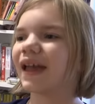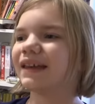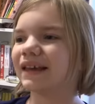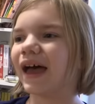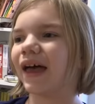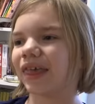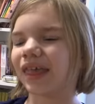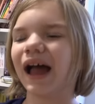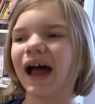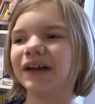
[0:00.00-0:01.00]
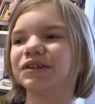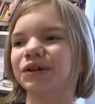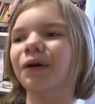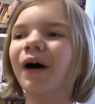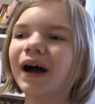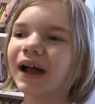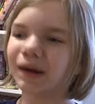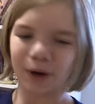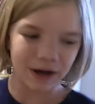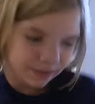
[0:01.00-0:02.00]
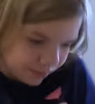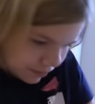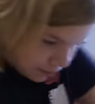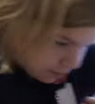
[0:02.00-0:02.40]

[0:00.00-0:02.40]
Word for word: Yes, I do. Come on.